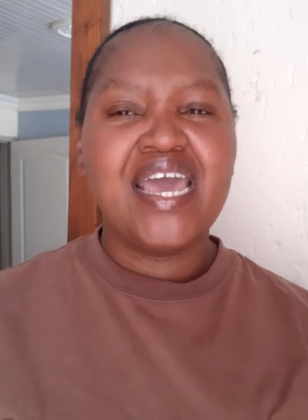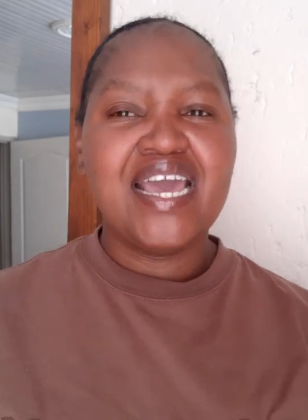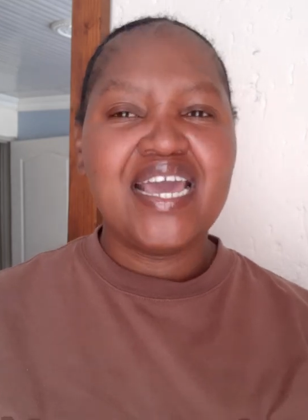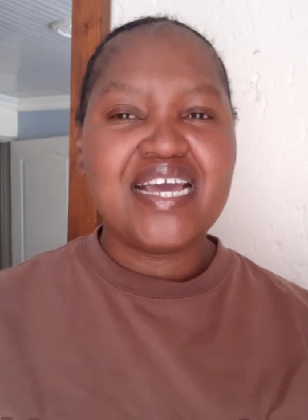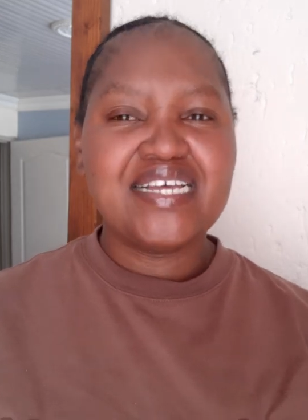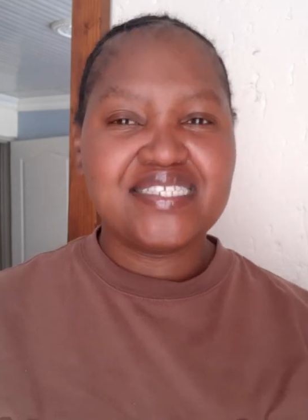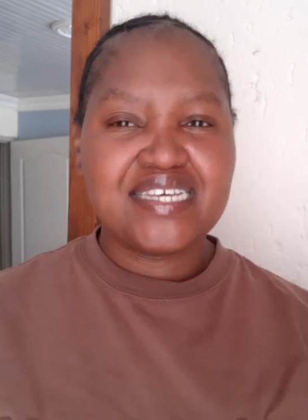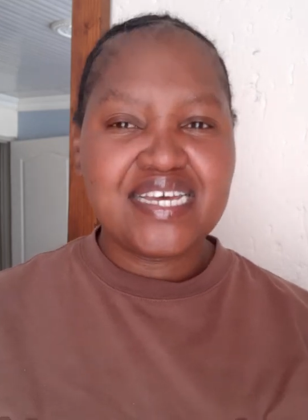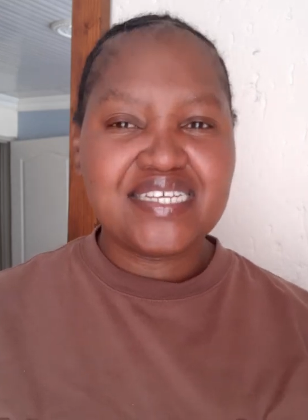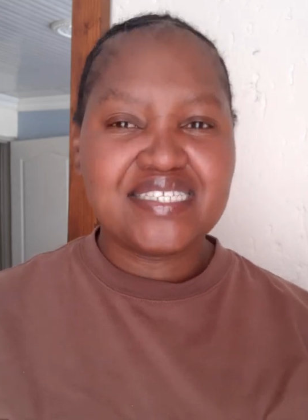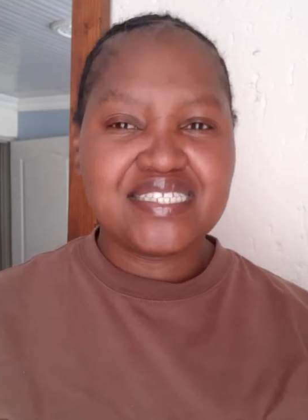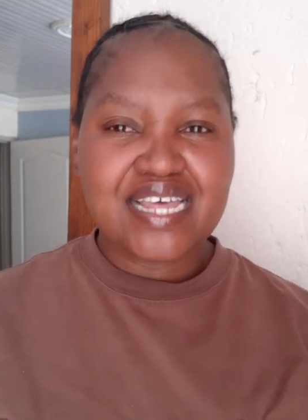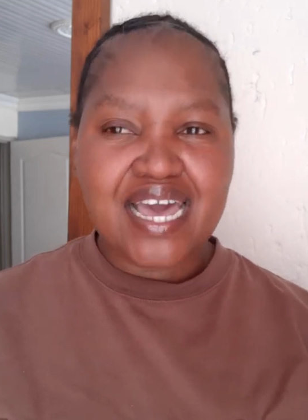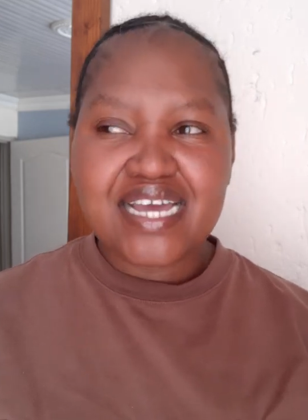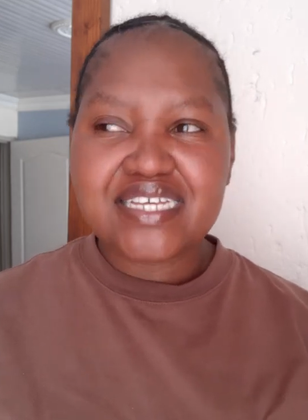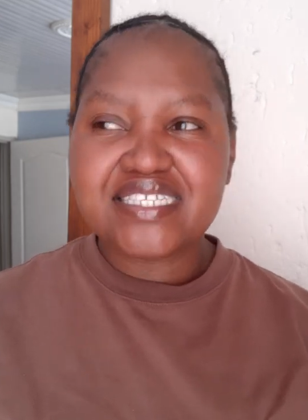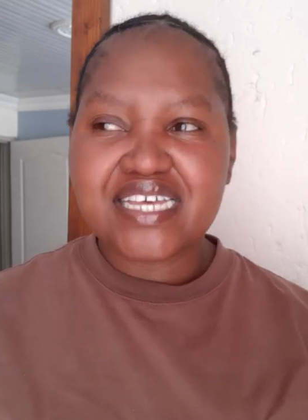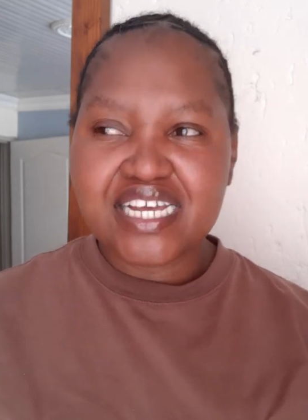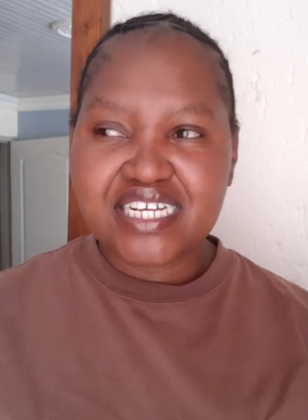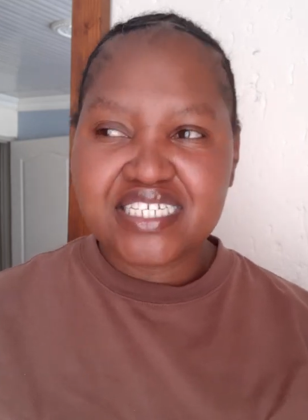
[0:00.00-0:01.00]
It tastes
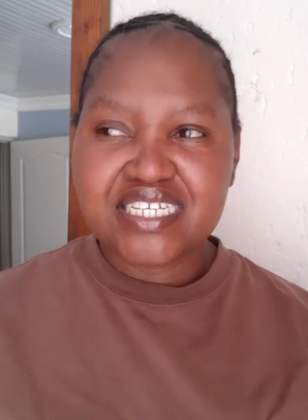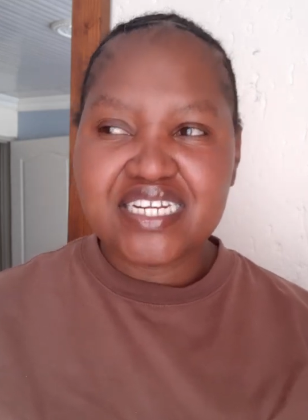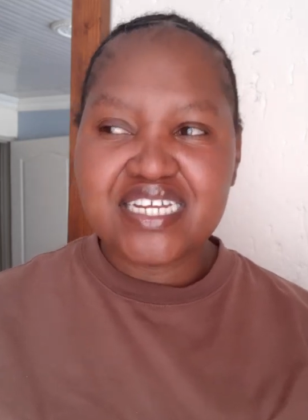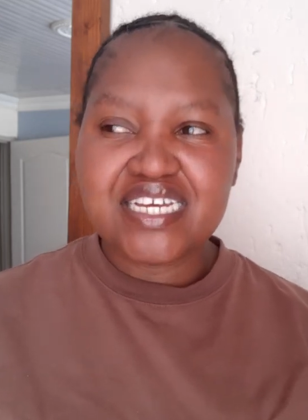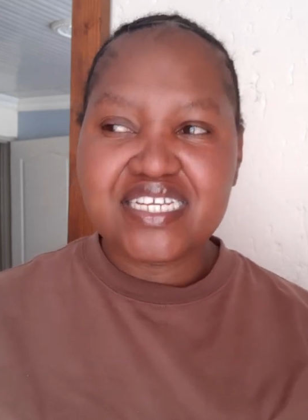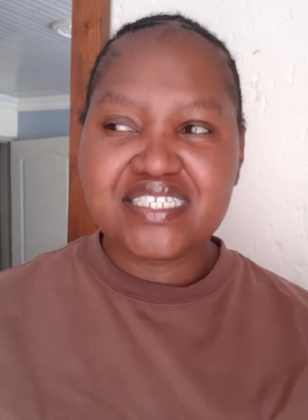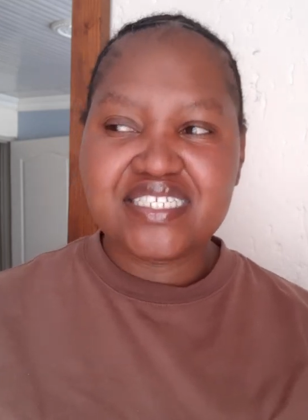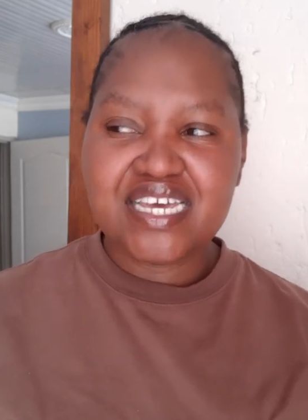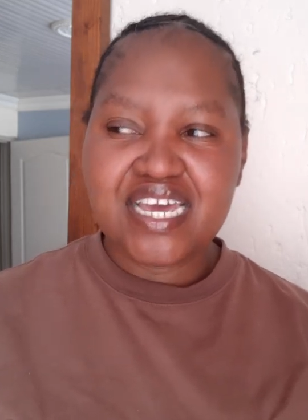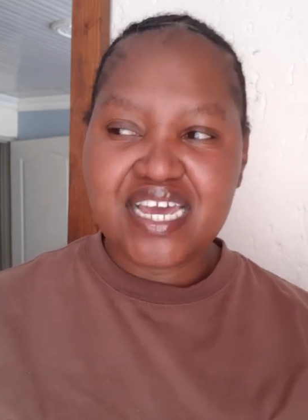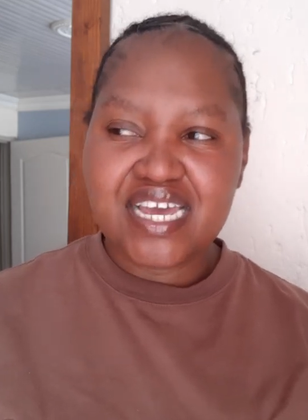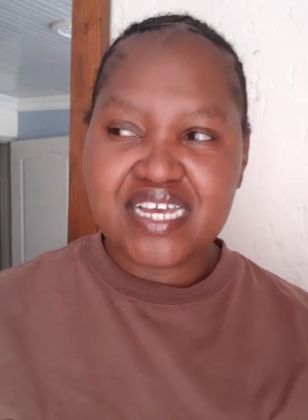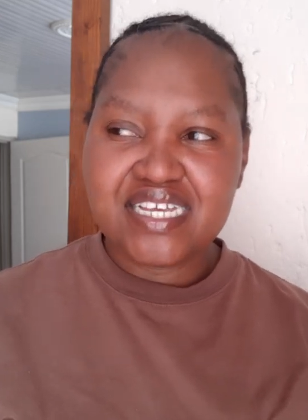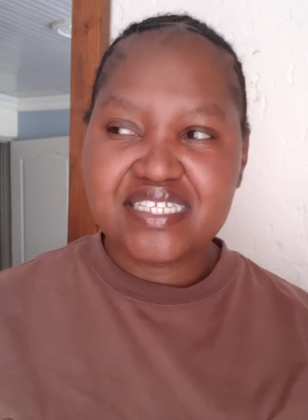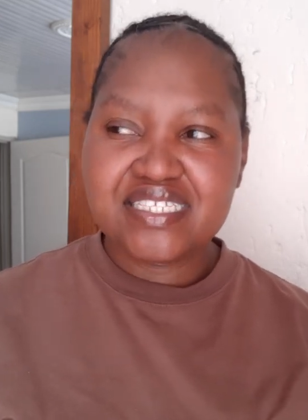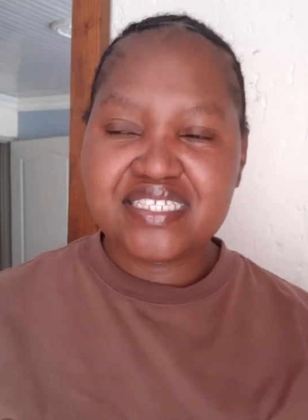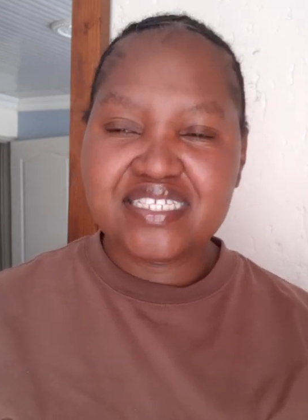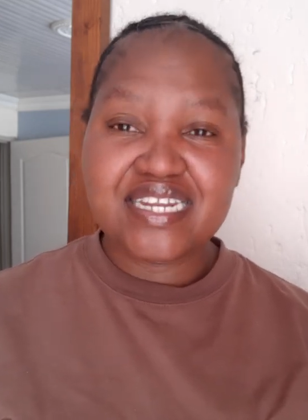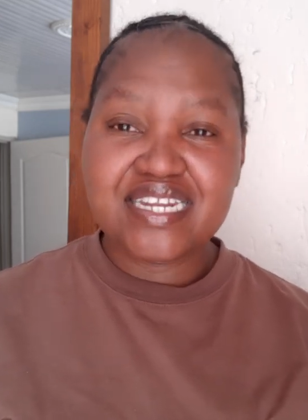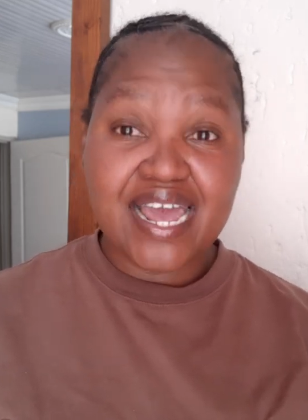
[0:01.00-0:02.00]
nice, actually. It
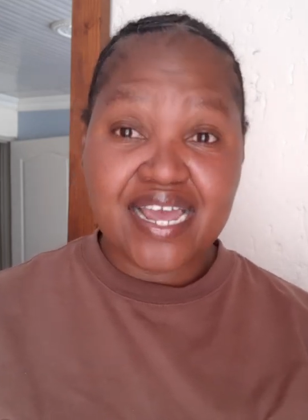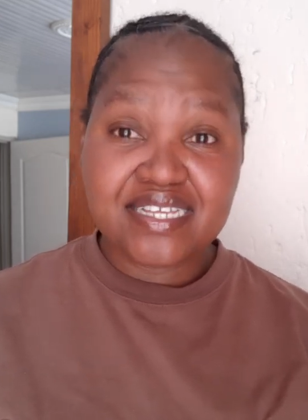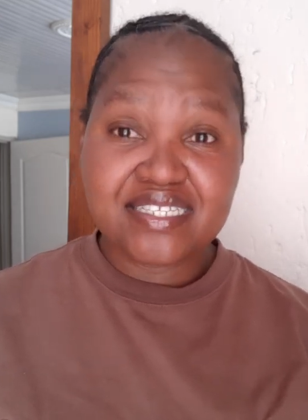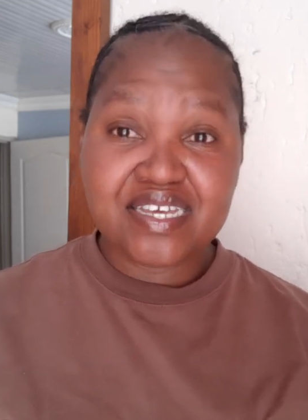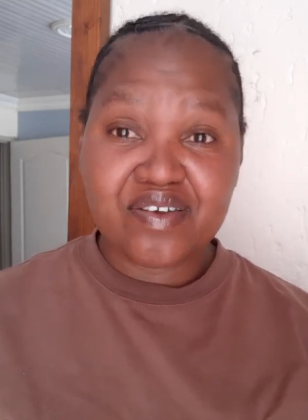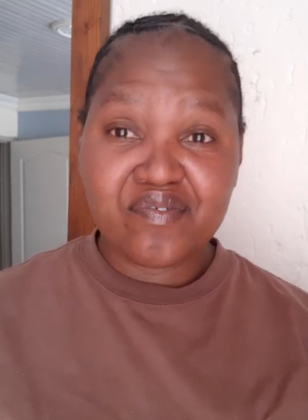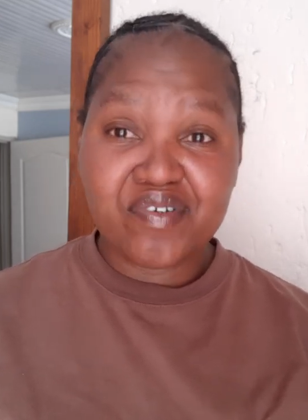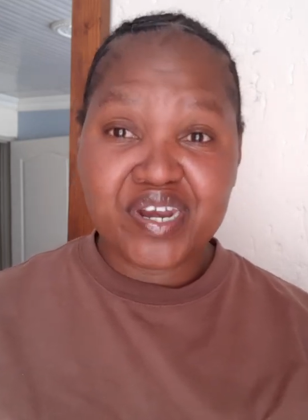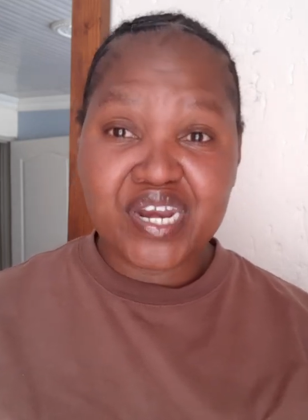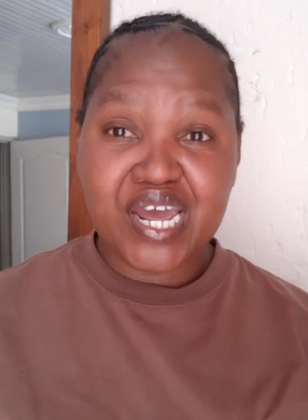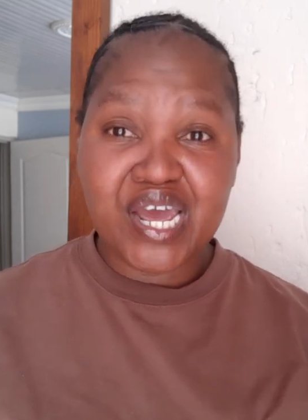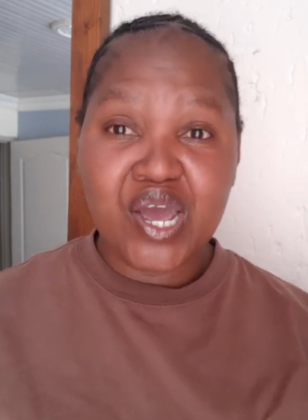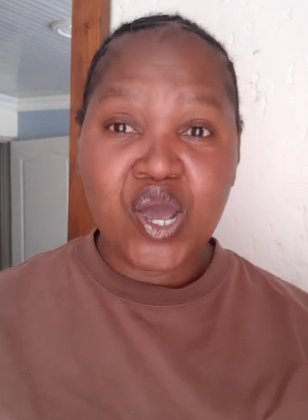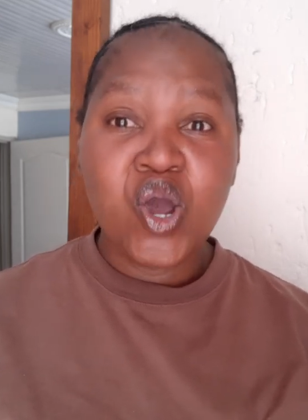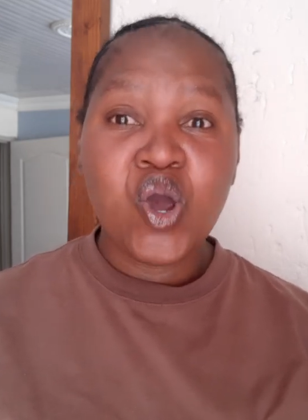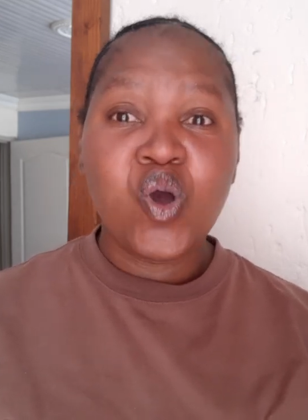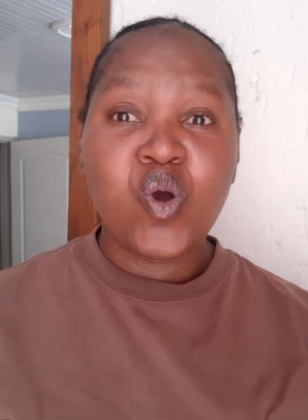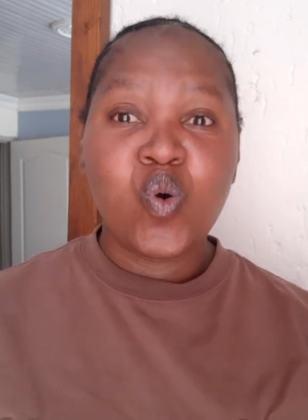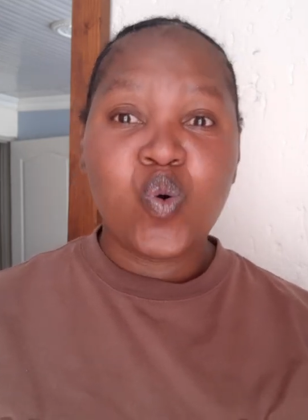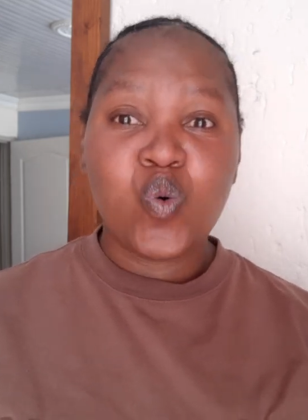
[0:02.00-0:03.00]
tastes like Savannah
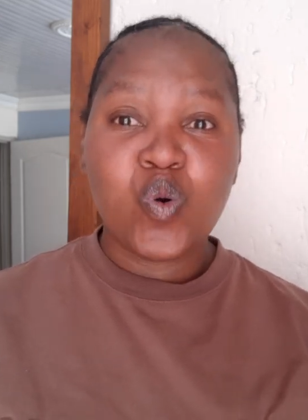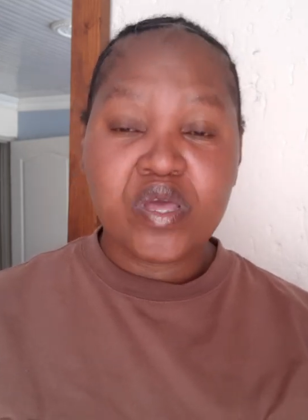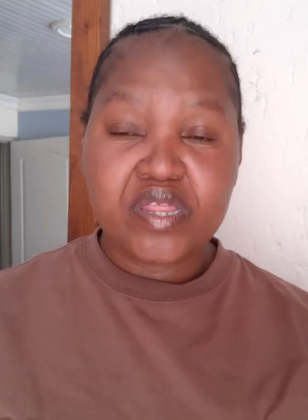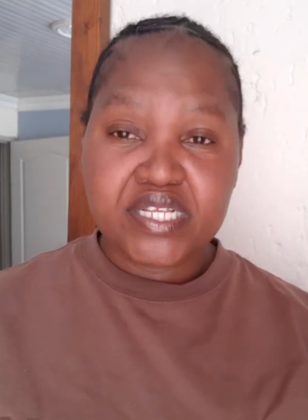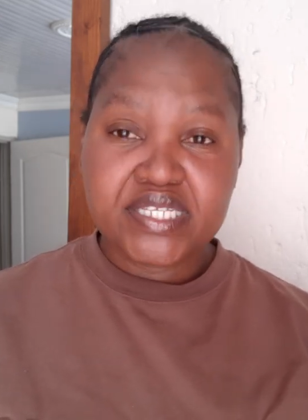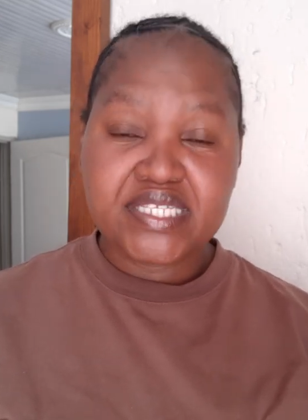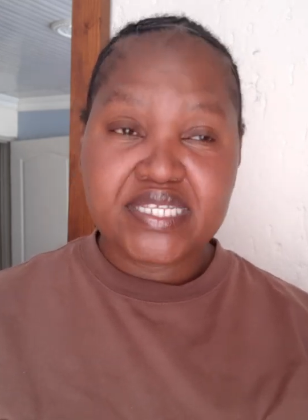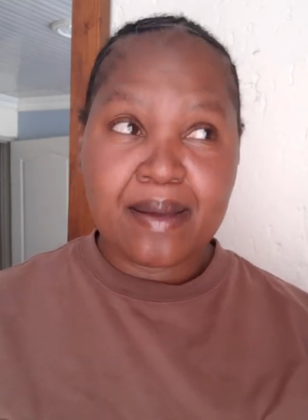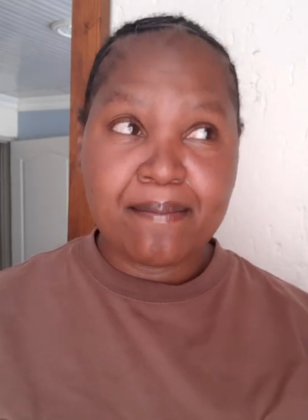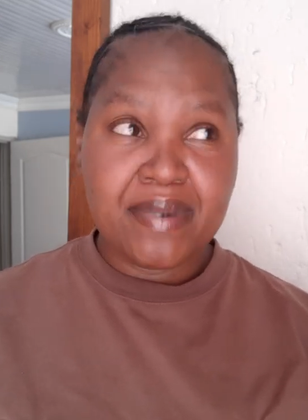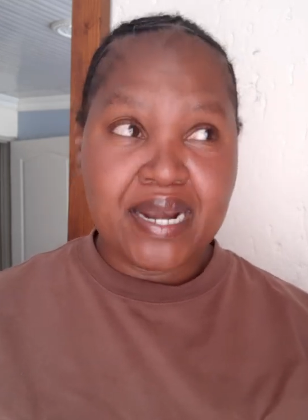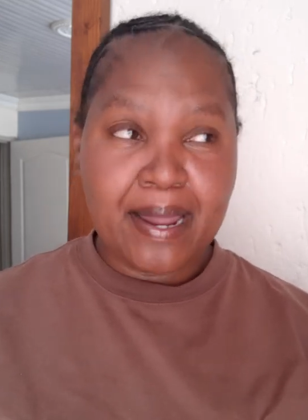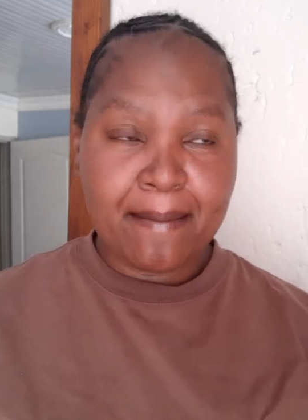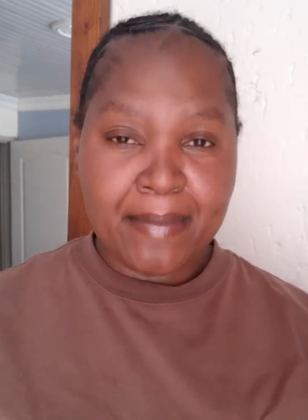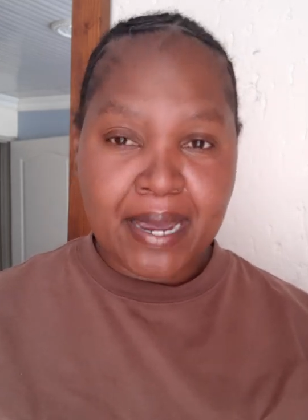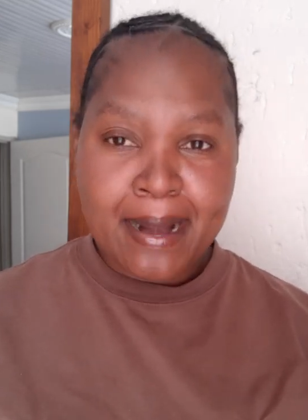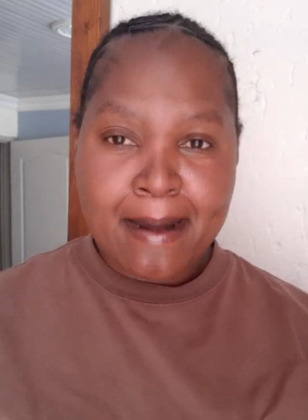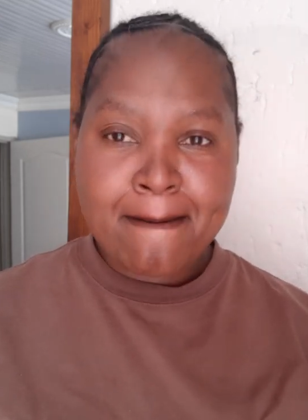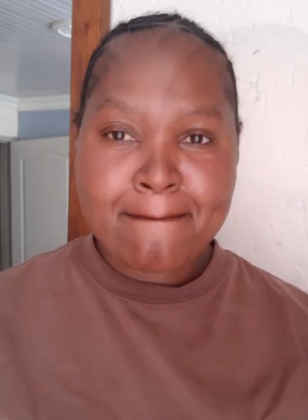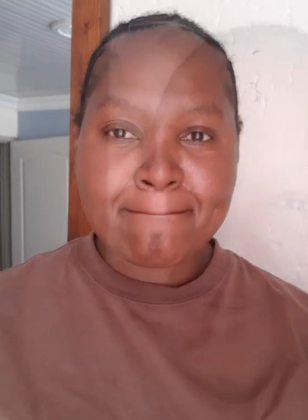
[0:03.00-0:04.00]
with some lemon.